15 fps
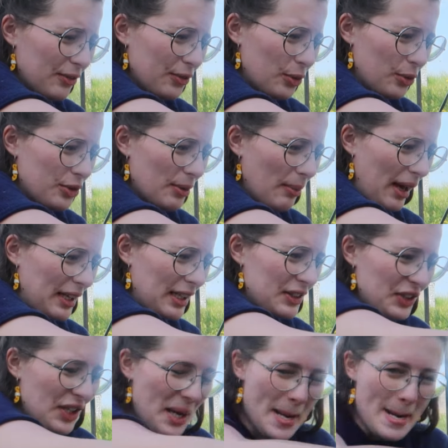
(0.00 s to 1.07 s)
for some
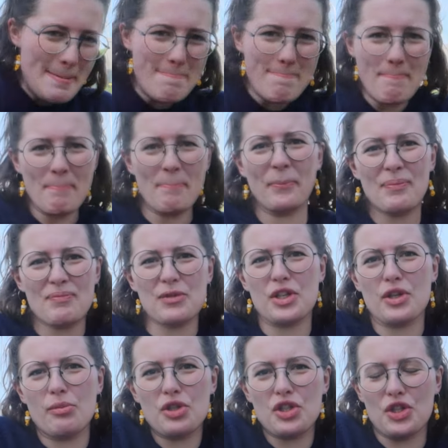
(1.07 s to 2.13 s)
energy,
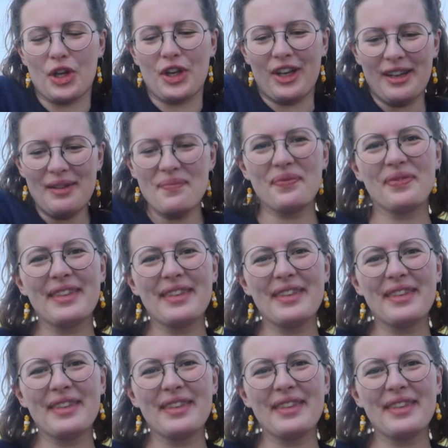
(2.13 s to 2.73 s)
some sugar.